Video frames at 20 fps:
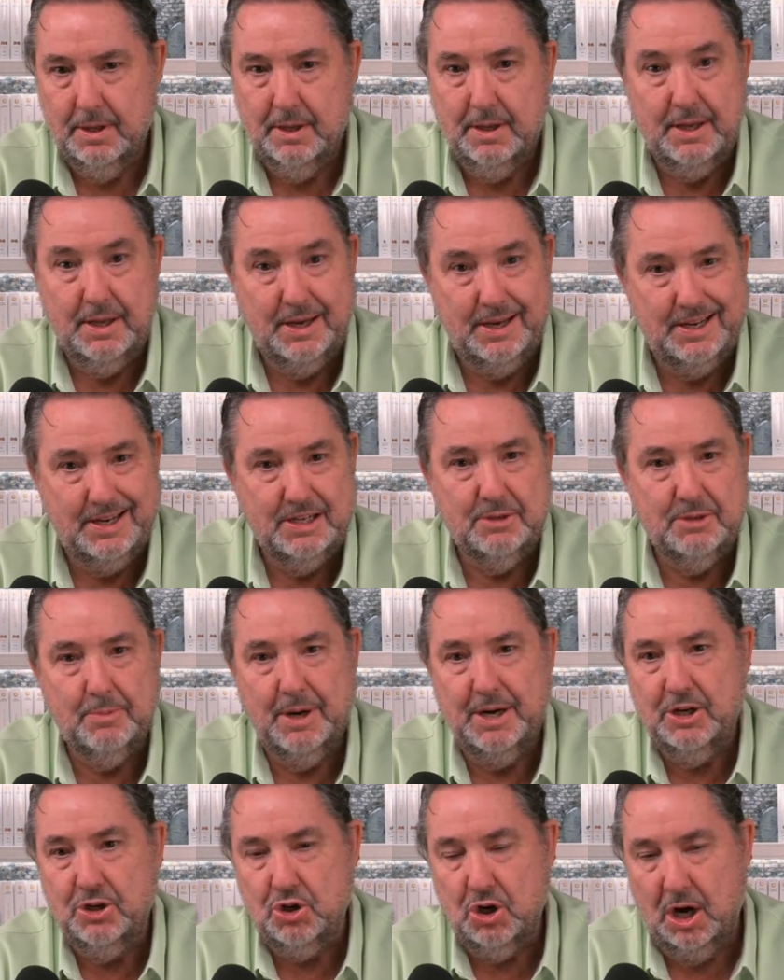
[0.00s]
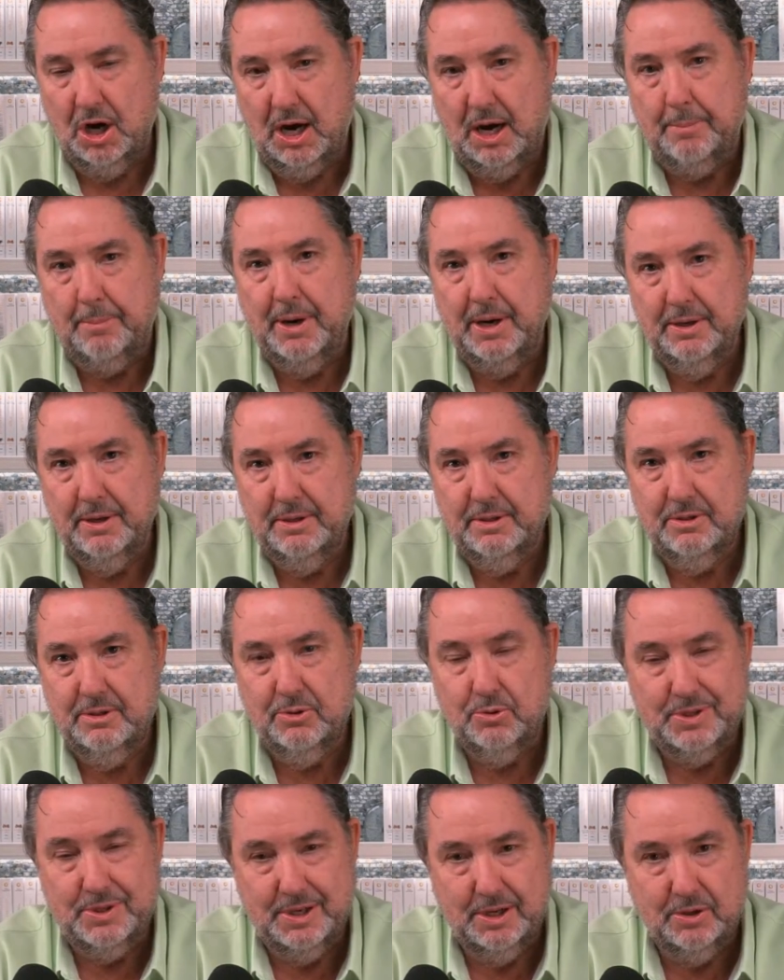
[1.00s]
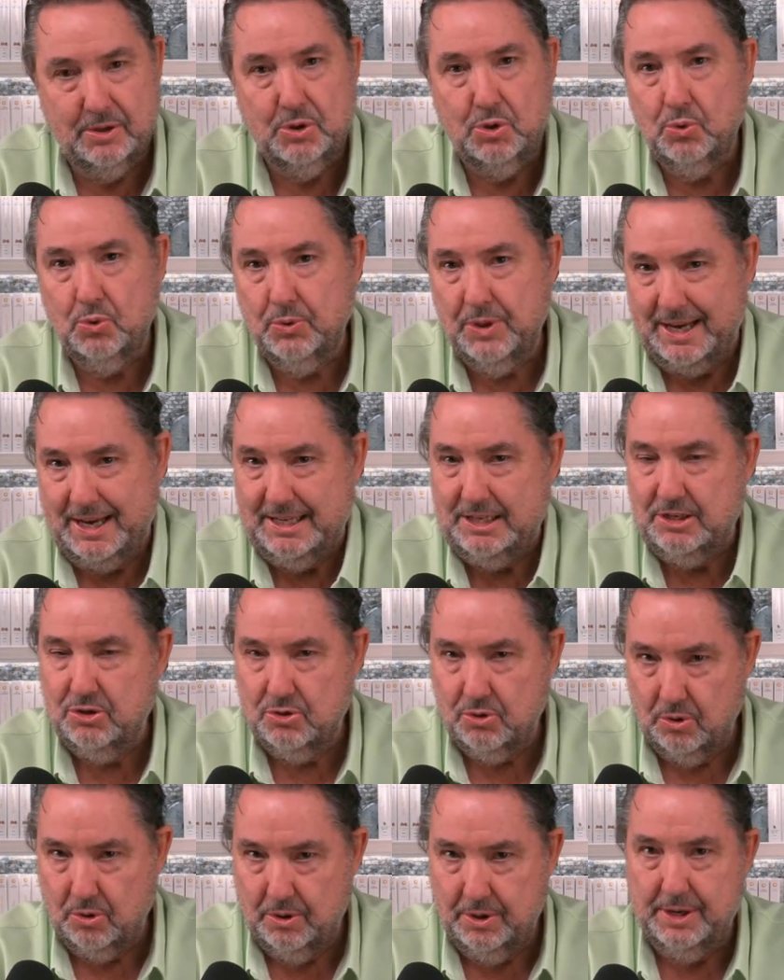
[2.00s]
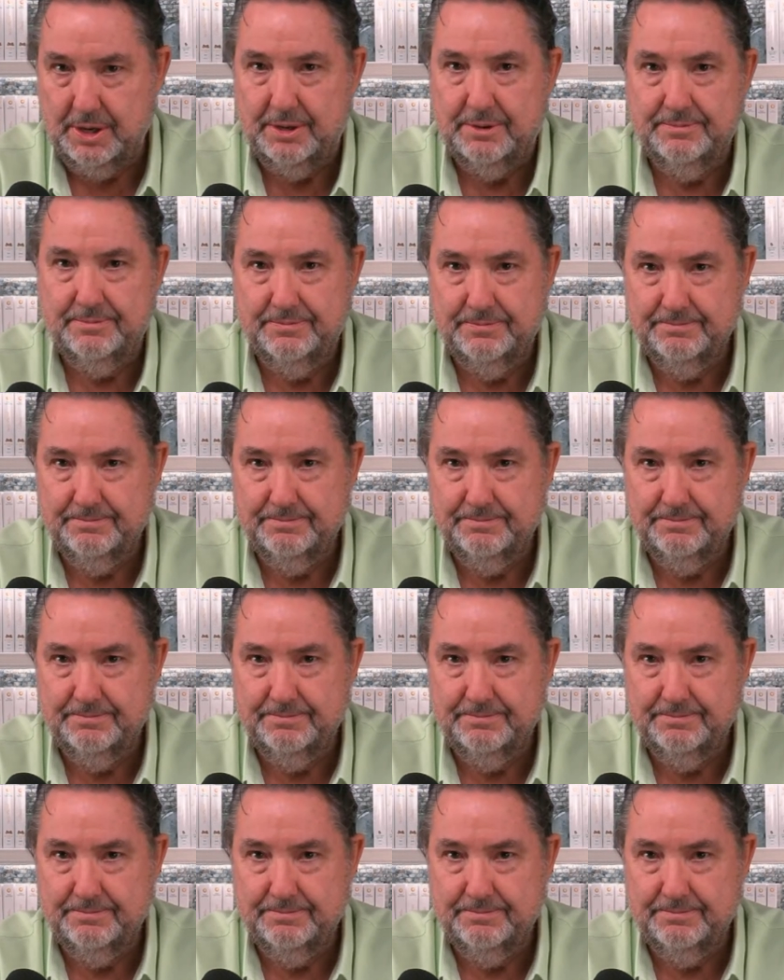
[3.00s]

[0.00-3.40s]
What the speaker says: It is my job to tell you that story.